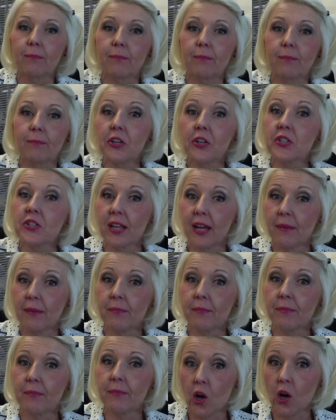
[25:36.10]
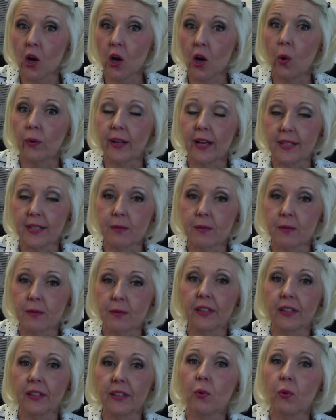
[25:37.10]
please let me know. That's
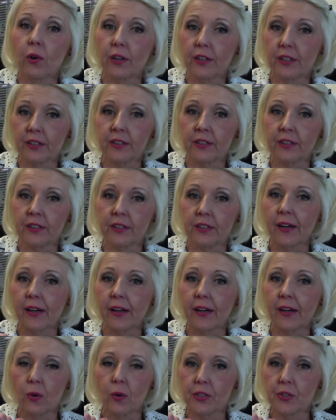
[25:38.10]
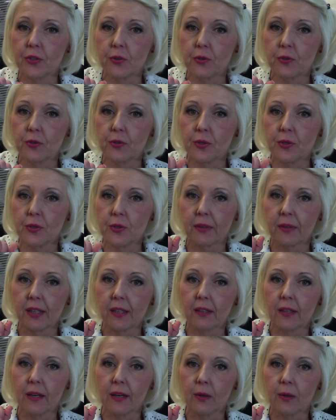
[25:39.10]
really important. I don't want to do
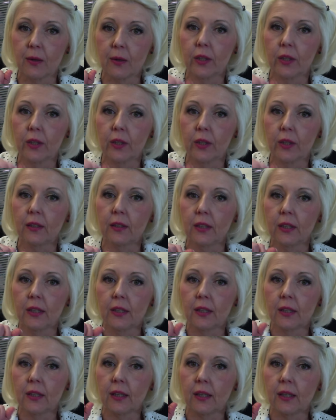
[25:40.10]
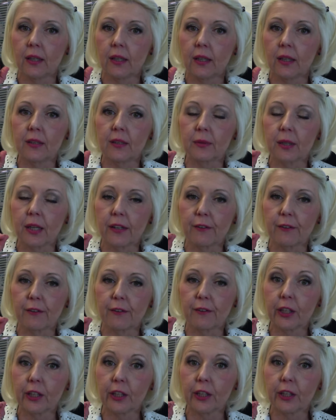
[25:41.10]
something that will kind of
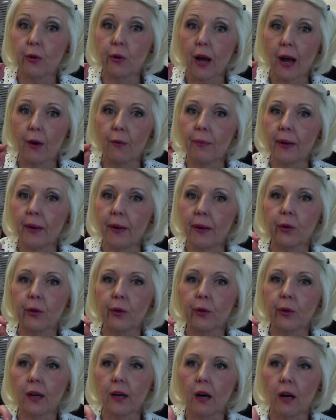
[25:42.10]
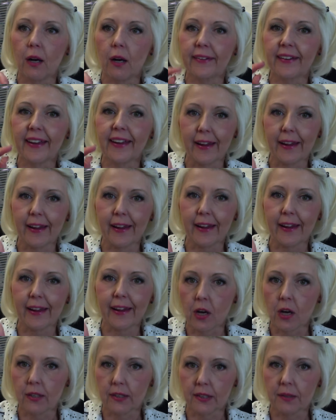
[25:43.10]
freak you out by going on air and
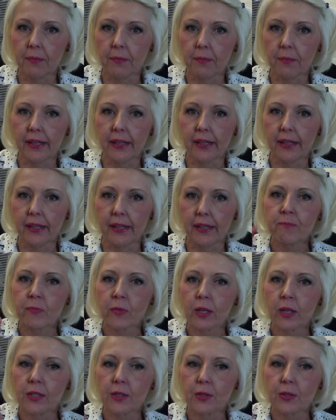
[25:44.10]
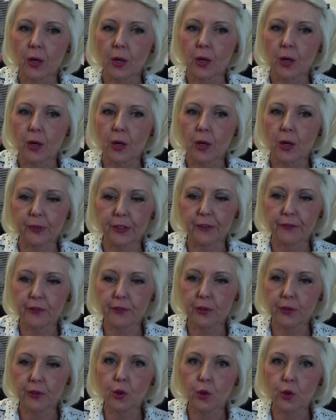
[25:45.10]
talking about it. So if
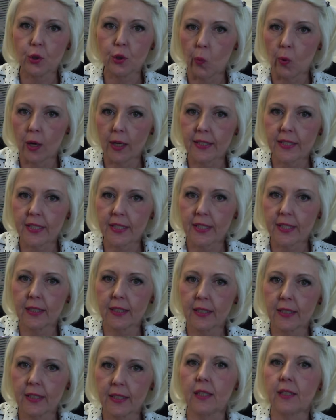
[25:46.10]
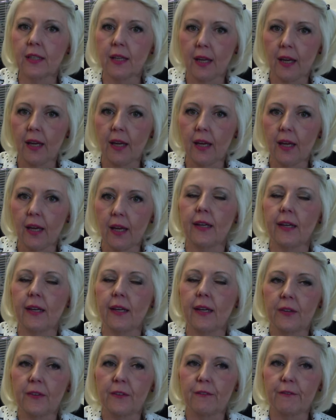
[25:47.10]
you don't want it in a
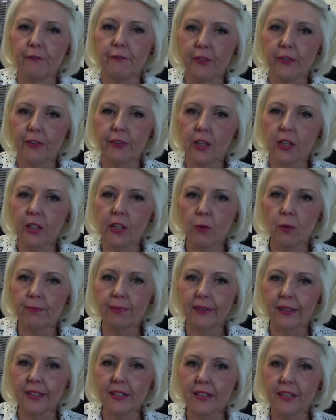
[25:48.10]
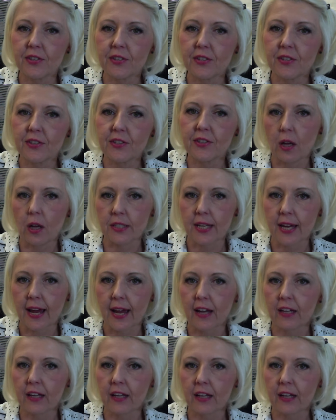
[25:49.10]
video, please
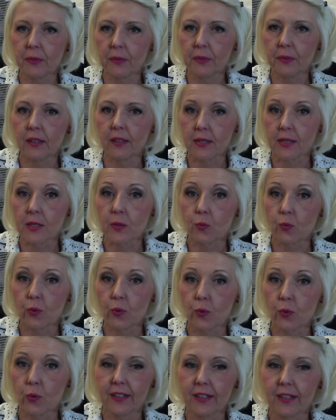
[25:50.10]
contact me this week.